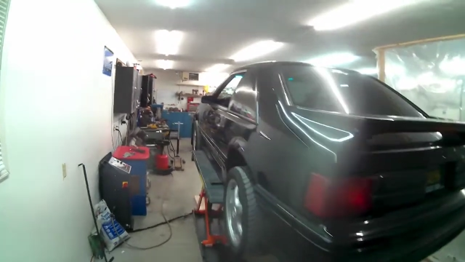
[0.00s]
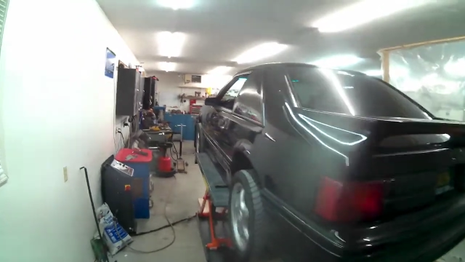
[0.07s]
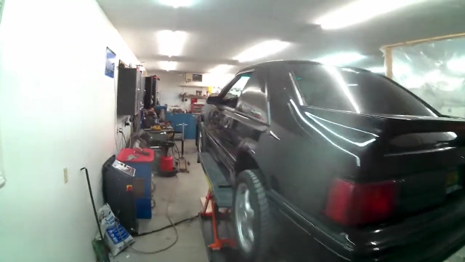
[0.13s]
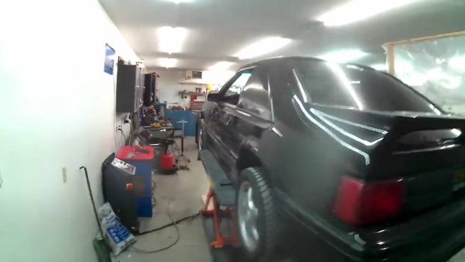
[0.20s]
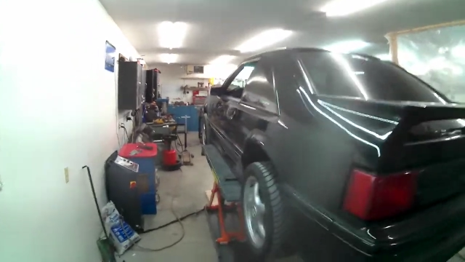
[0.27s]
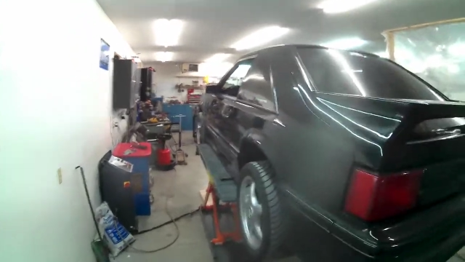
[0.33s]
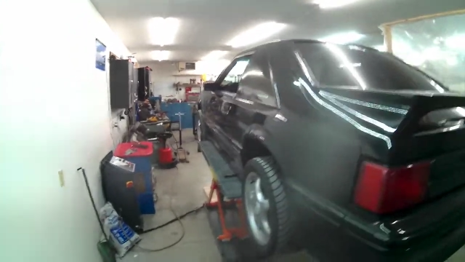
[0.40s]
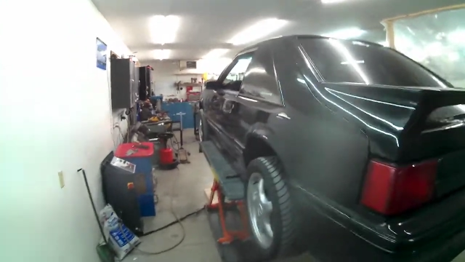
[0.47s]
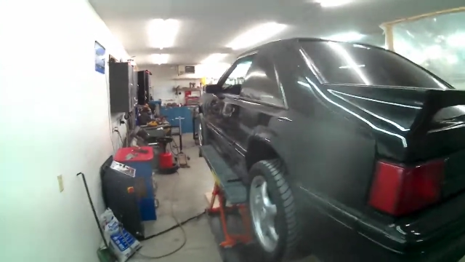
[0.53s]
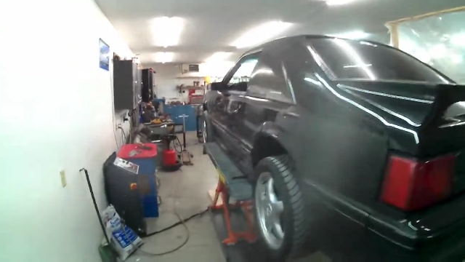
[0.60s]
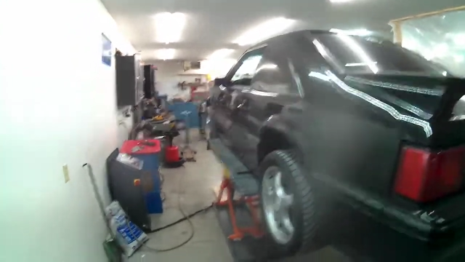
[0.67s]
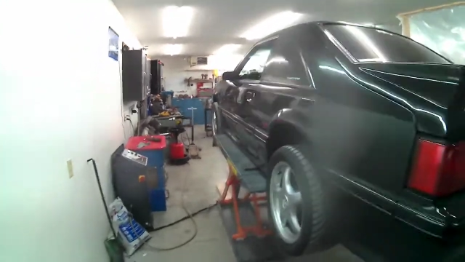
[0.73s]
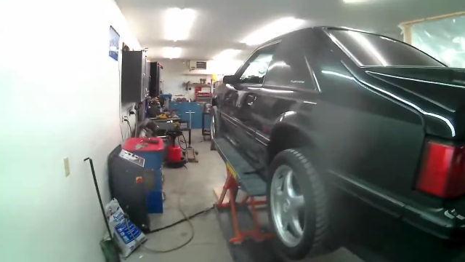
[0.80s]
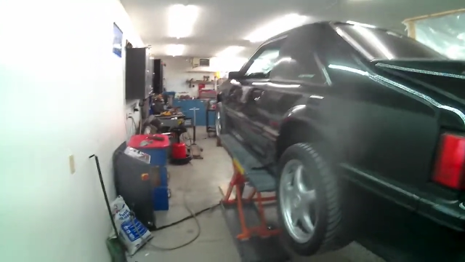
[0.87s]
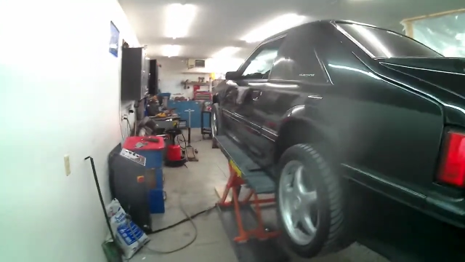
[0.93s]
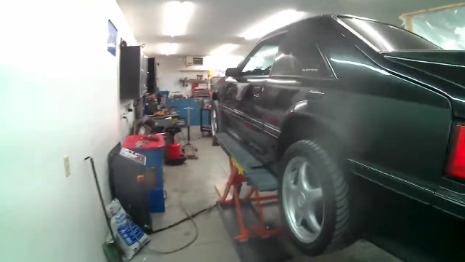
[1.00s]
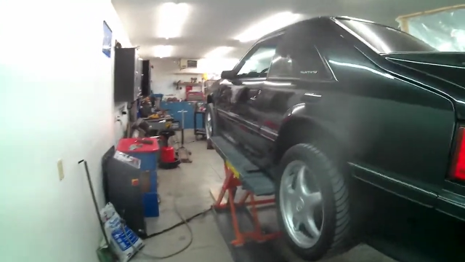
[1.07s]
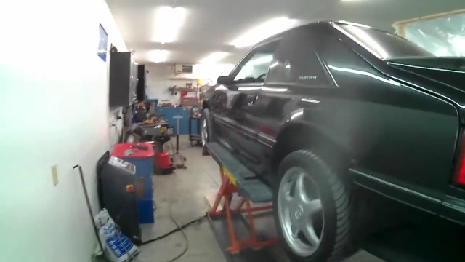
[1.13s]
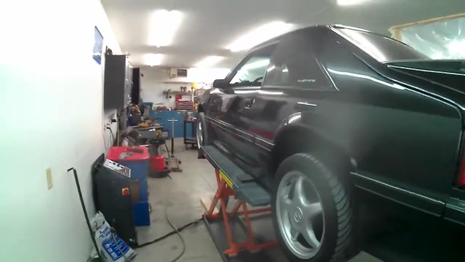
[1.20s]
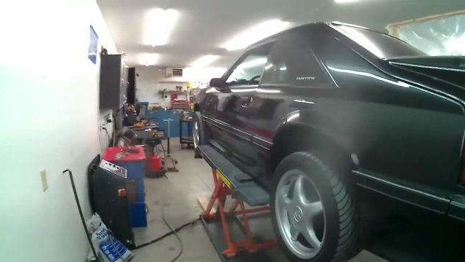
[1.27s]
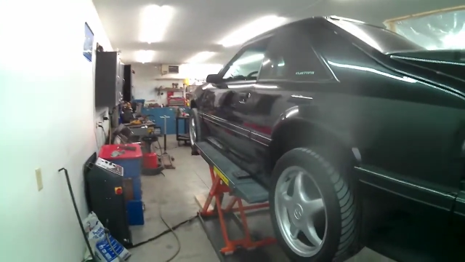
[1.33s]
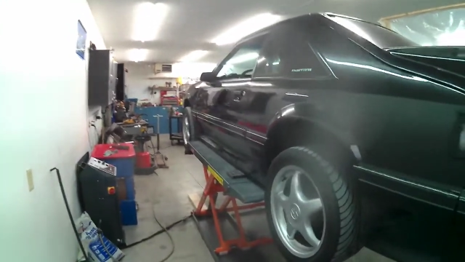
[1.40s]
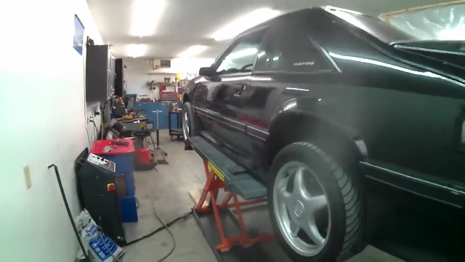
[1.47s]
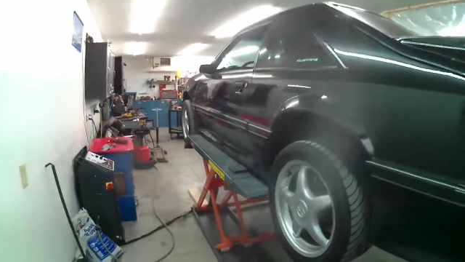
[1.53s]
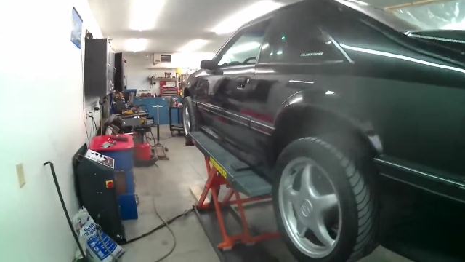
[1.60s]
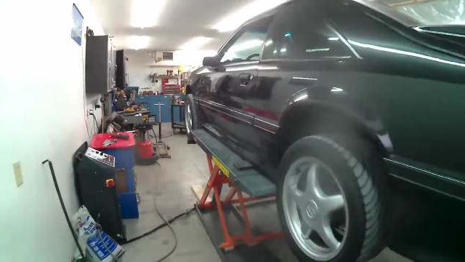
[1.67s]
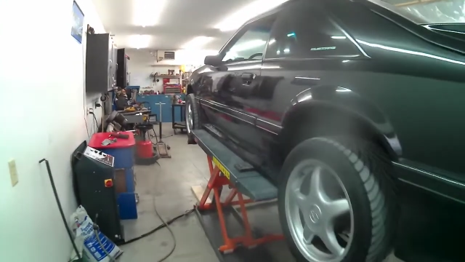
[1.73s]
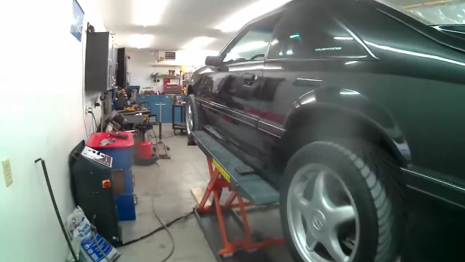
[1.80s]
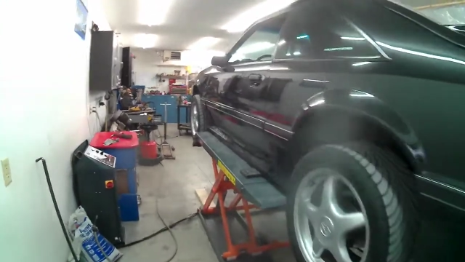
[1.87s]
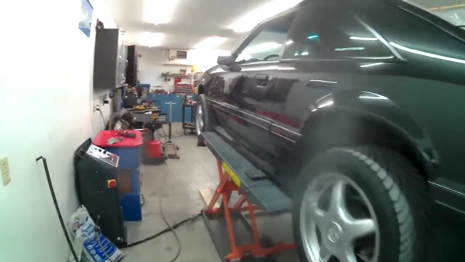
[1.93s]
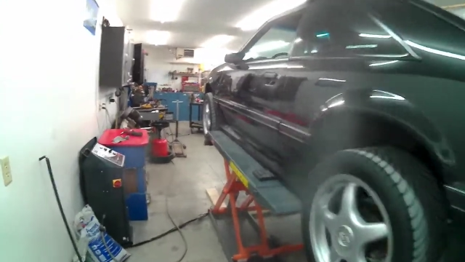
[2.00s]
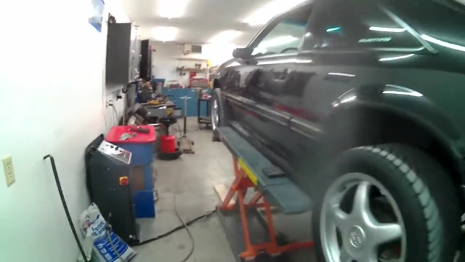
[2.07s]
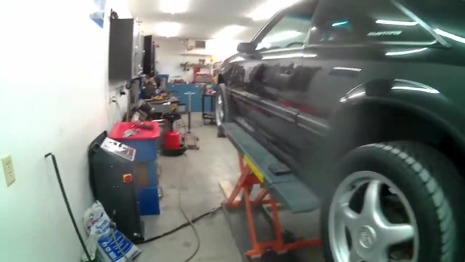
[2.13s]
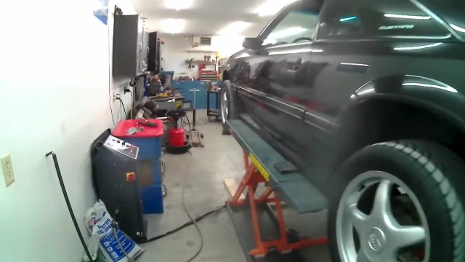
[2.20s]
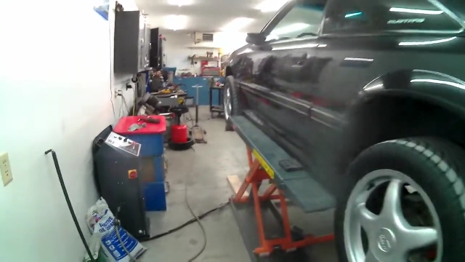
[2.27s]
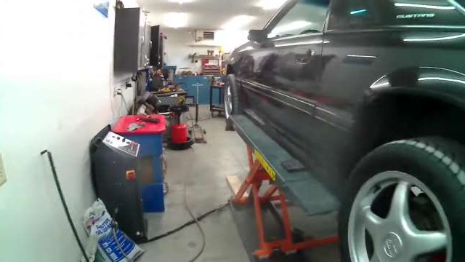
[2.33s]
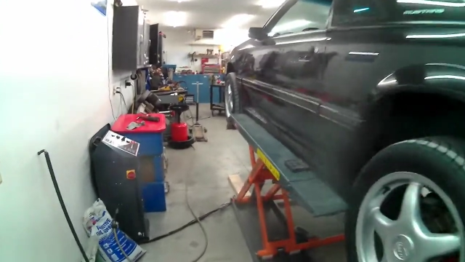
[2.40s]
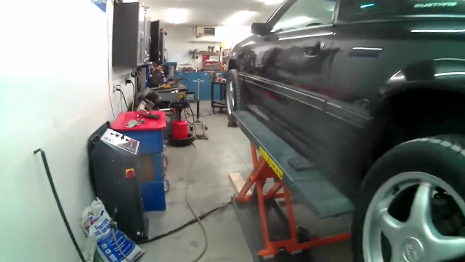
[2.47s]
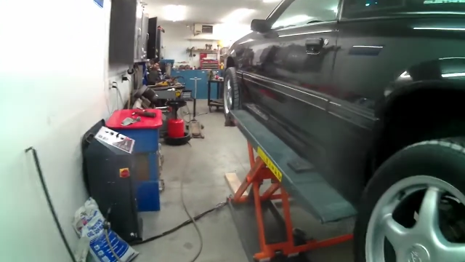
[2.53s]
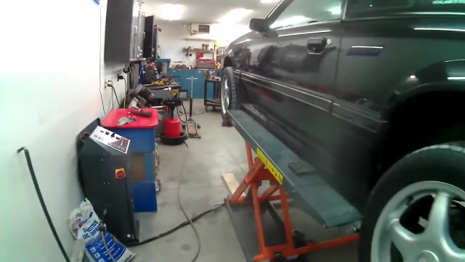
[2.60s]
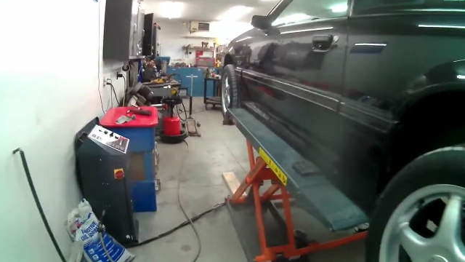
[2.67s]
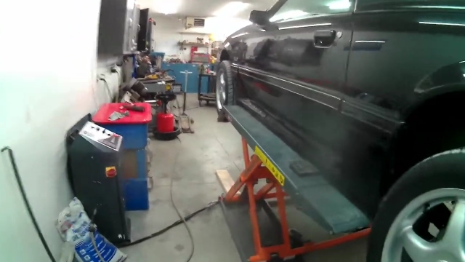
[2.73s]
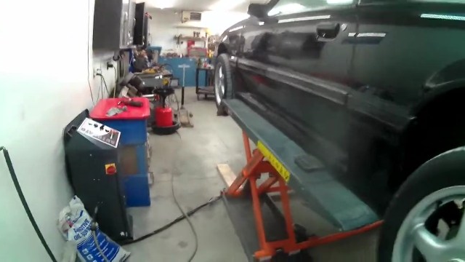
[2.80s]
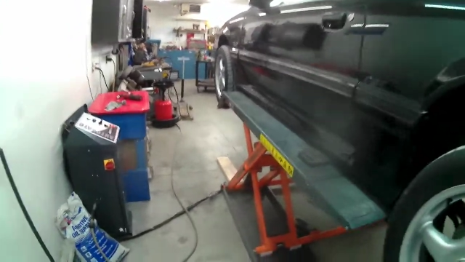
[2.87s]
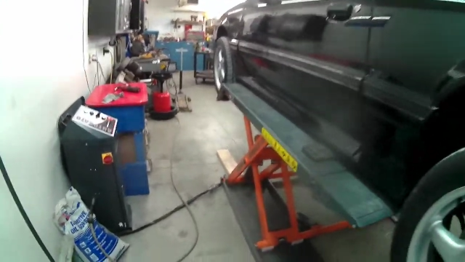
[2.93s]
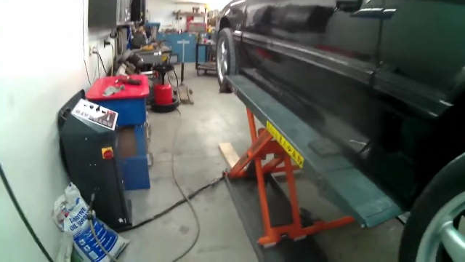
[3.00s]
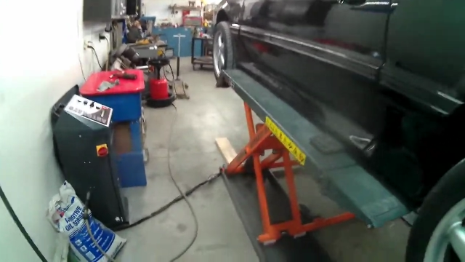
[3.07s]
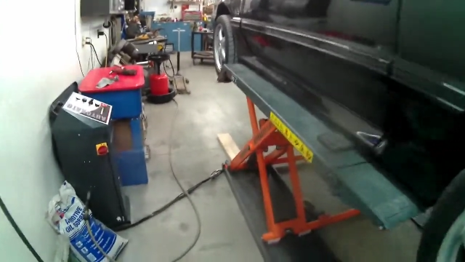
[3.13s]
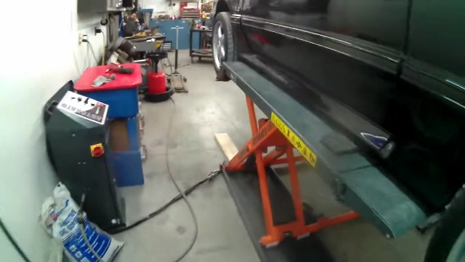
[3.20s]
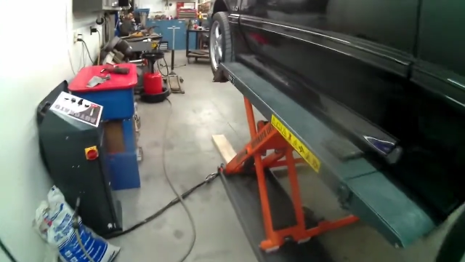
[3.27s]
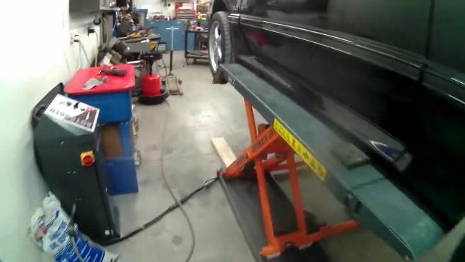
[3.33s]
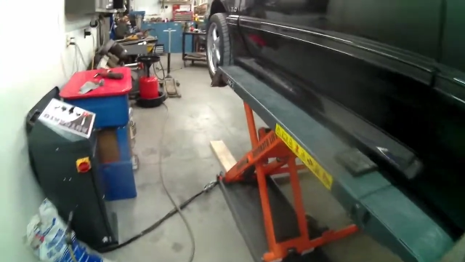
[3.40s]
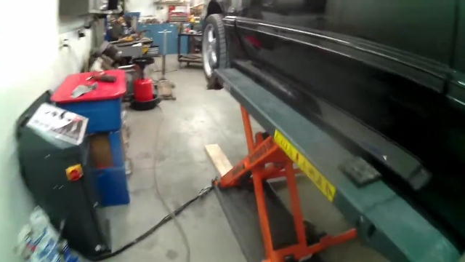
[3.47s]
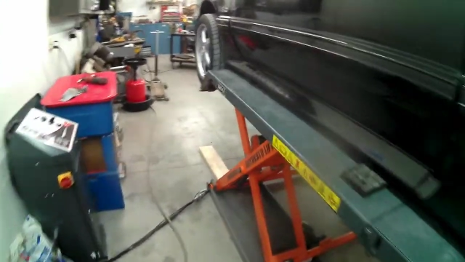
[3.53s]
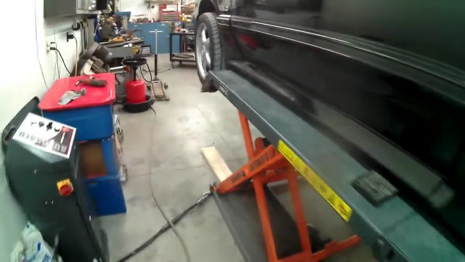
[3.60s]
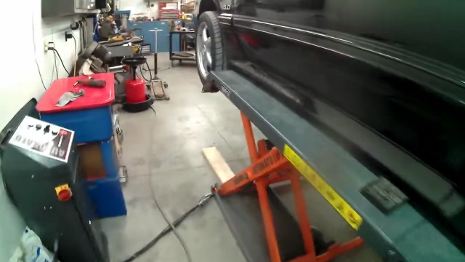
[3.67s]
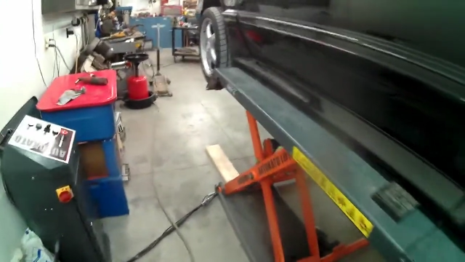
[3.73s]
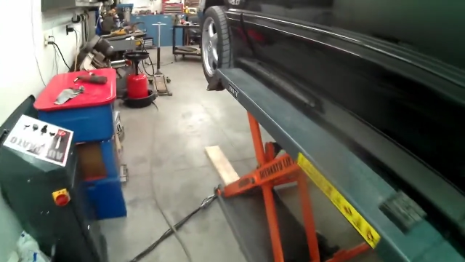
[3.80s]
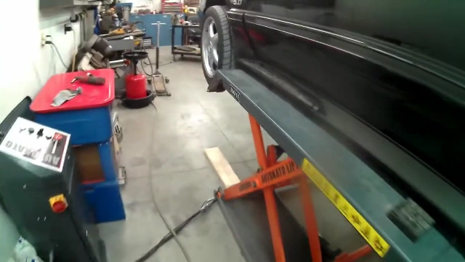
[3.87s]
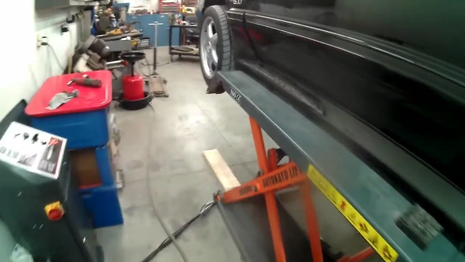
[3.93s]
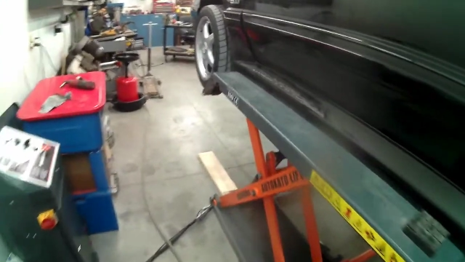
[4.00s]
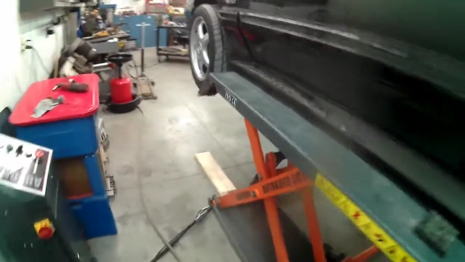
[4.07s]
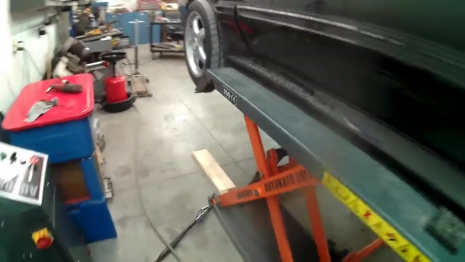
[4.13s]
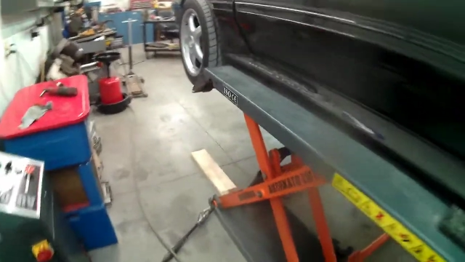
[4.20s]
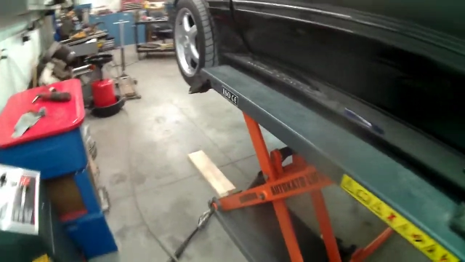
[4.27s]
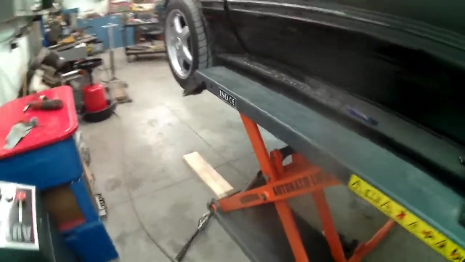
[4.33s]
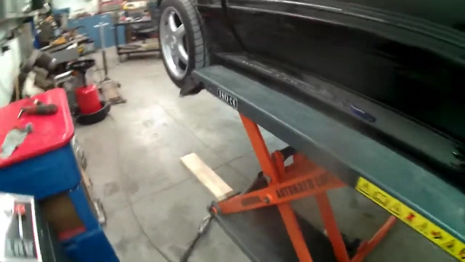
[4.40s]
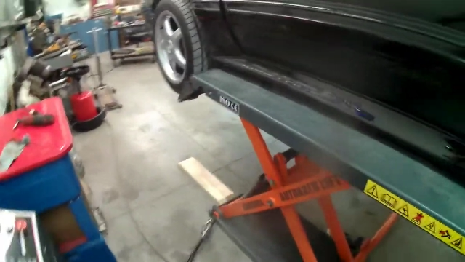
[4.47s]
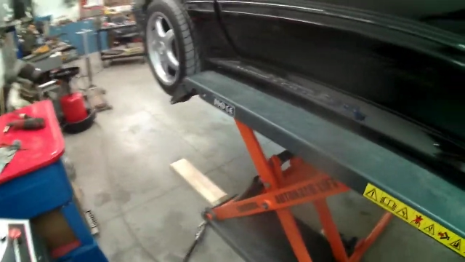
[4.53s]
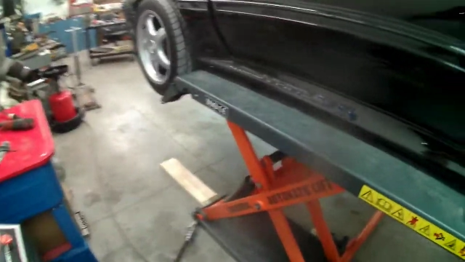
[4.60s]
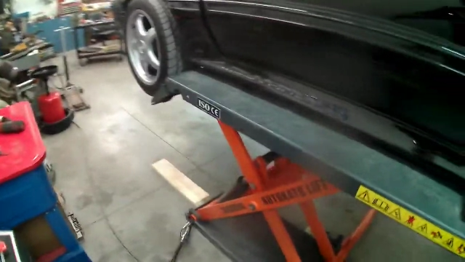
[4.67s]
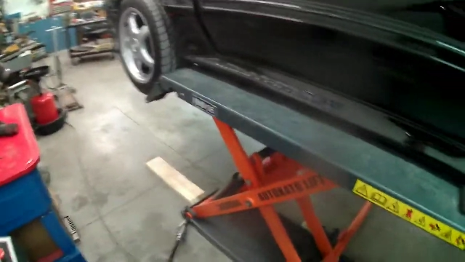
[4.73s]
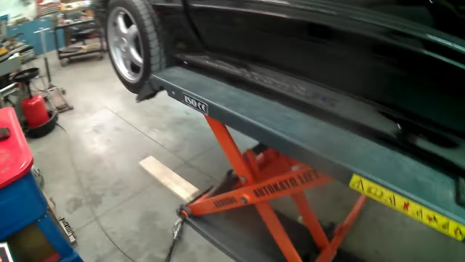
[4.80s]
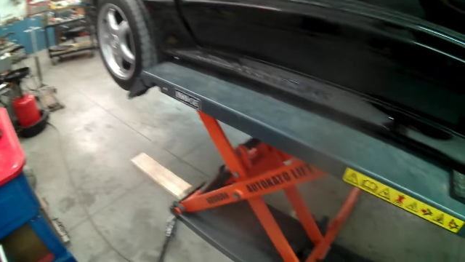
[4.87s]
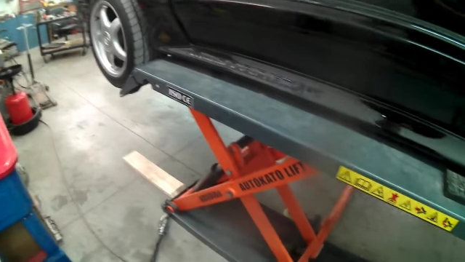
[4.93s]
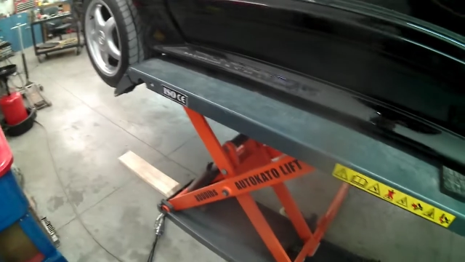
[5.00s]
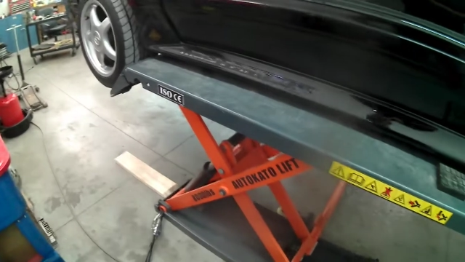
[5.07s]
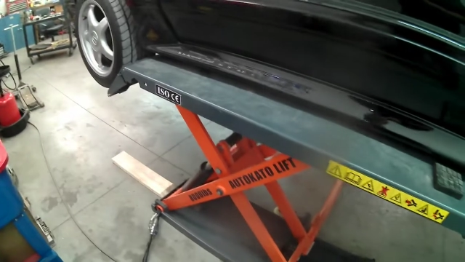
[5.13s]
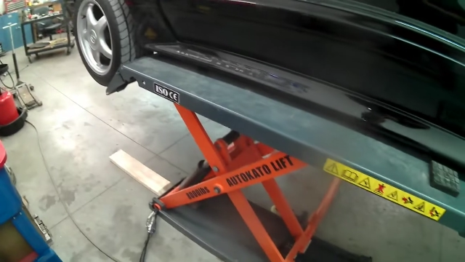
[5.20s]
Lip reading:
Nobody's mouth can be seen.